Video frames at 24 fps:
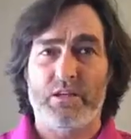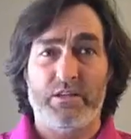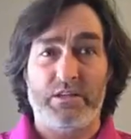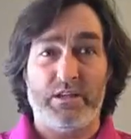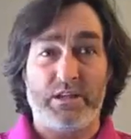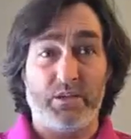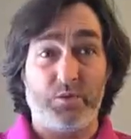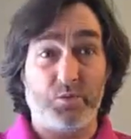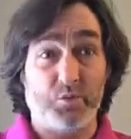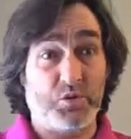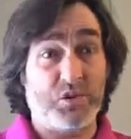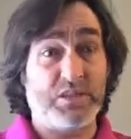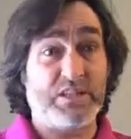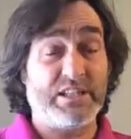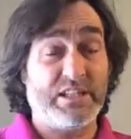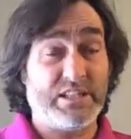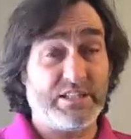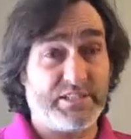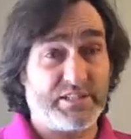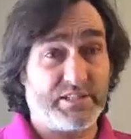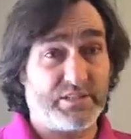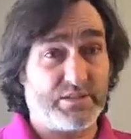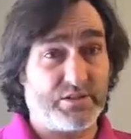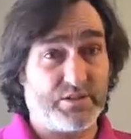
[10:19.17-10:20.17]
He will
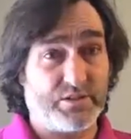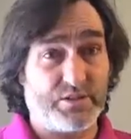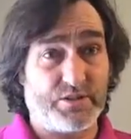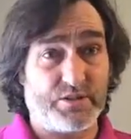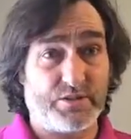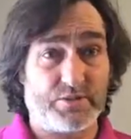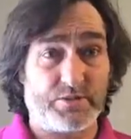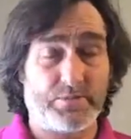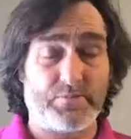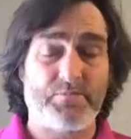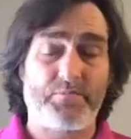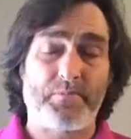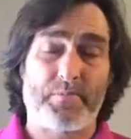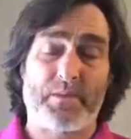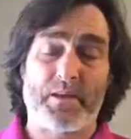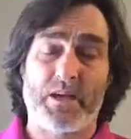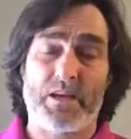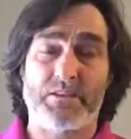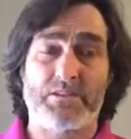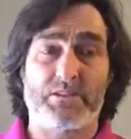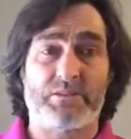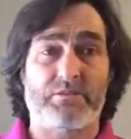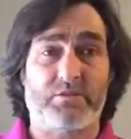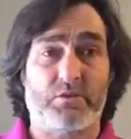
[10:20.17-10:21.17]
listen to you
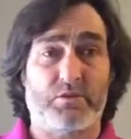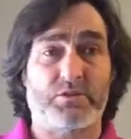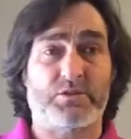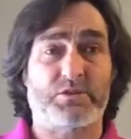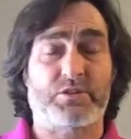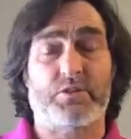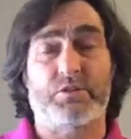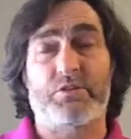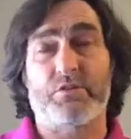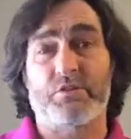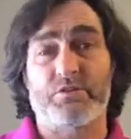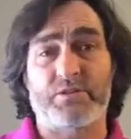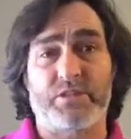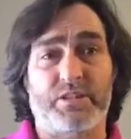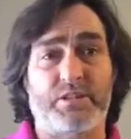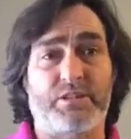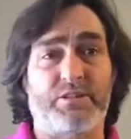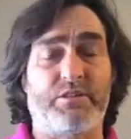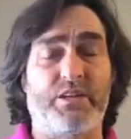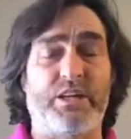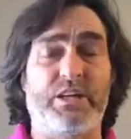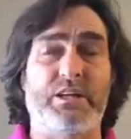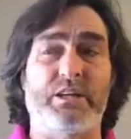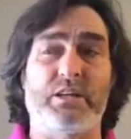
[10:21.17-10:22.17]
as a foster or as a
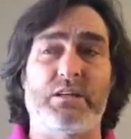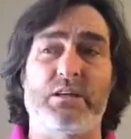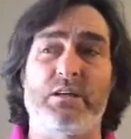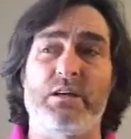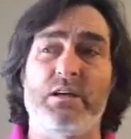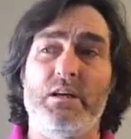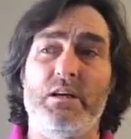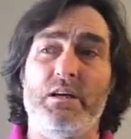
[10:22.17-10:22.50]
trainer.